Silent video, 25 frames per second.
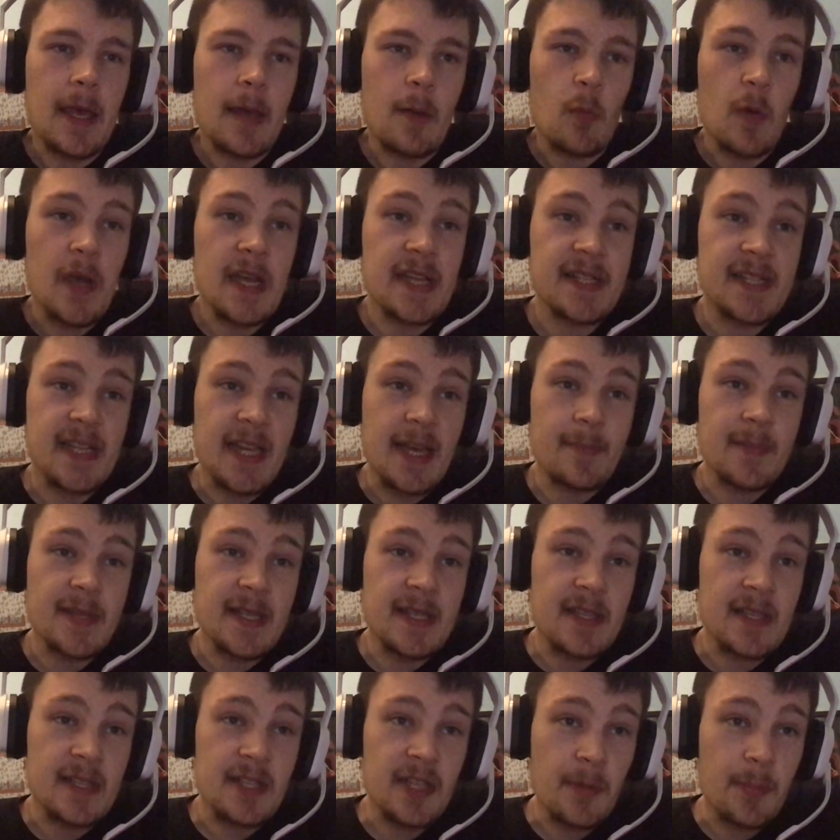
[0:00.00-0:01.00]
West Ham
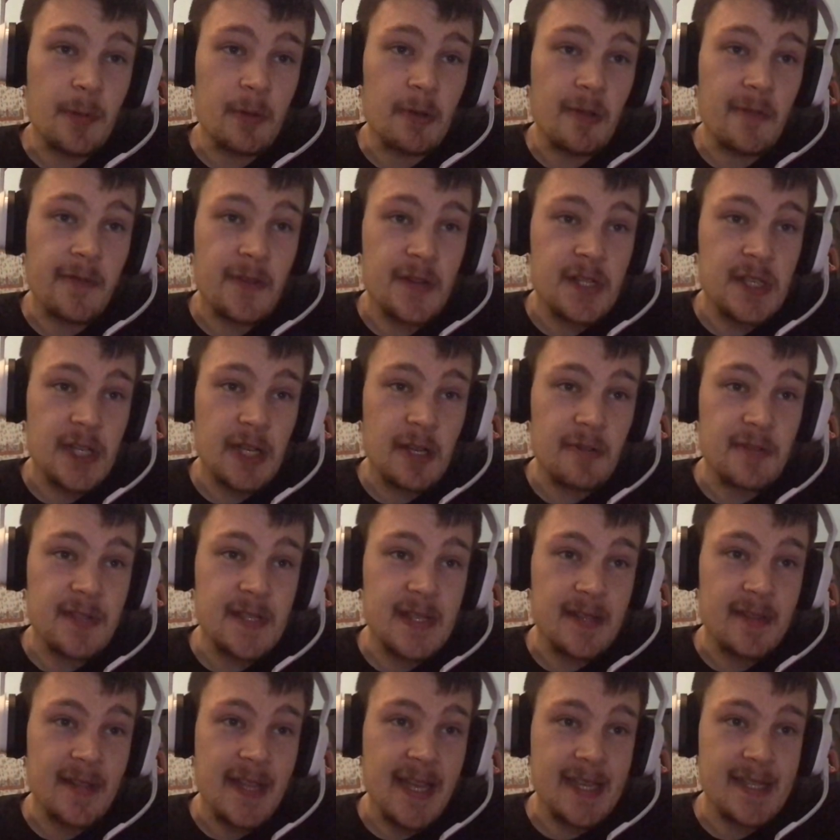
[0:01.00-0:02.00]
did the double over
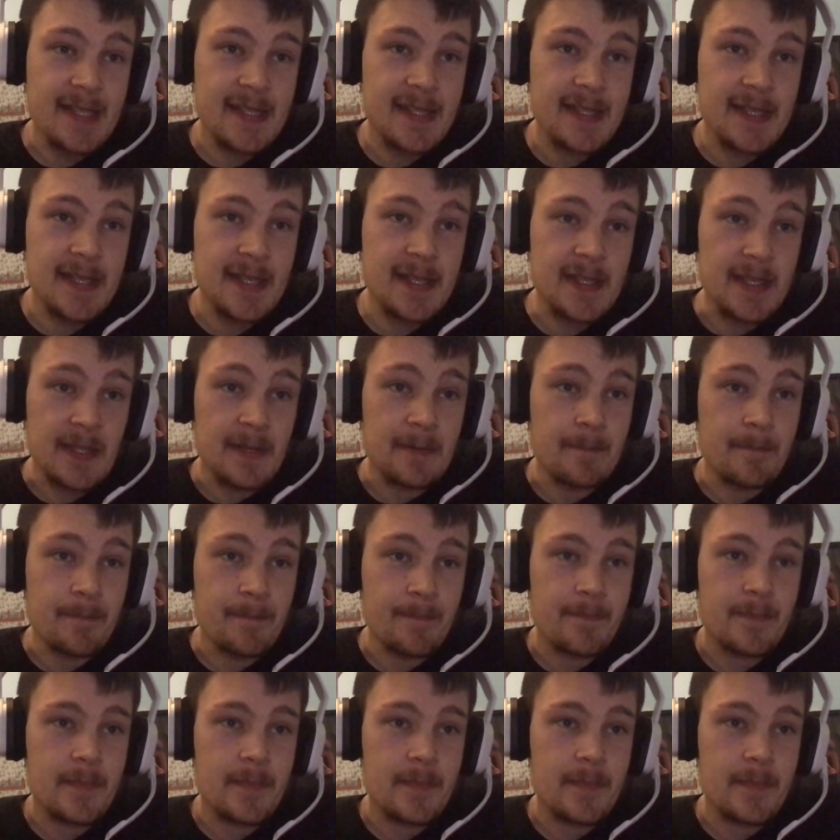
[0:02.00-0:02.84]
Chelsea last season.